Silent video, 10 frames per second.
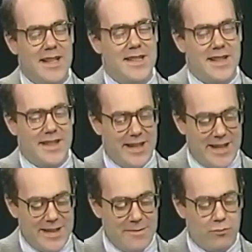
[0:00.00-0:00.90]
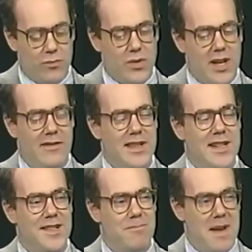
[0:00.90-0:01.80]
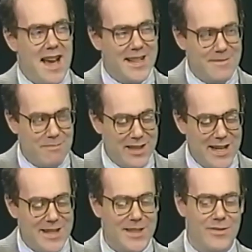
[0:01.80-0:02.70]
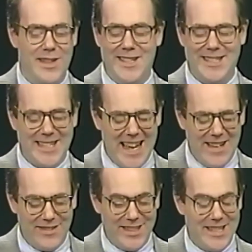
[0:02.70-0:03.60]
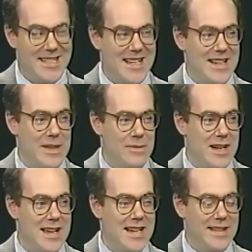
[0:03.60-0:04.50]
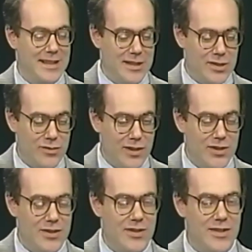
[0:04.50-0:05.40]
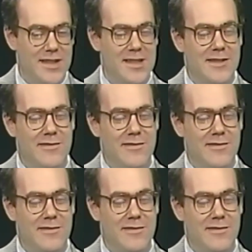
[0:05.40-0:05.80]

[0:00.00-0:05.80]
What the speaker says: it's all done, when everything is back in place, when the scaffolding is out of the way and the construction noises